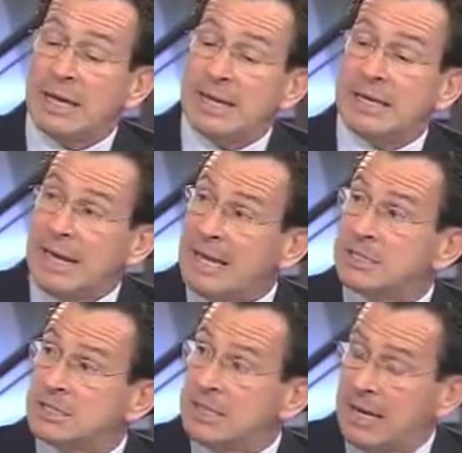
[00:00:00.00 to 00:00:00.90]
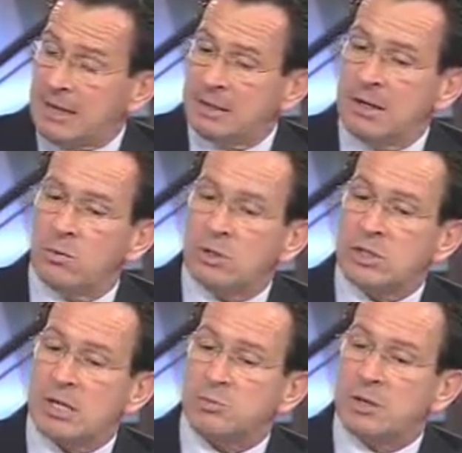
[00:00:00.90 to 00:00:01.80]
in a state which
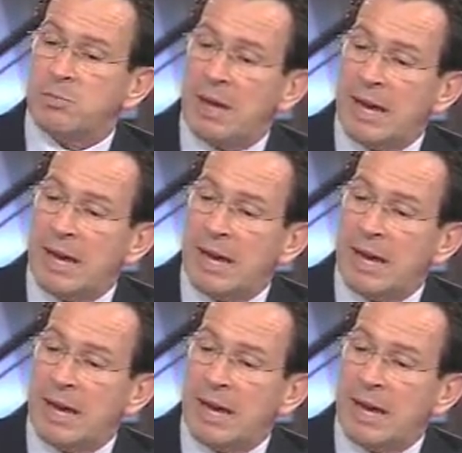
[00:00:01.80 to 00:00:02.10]
has been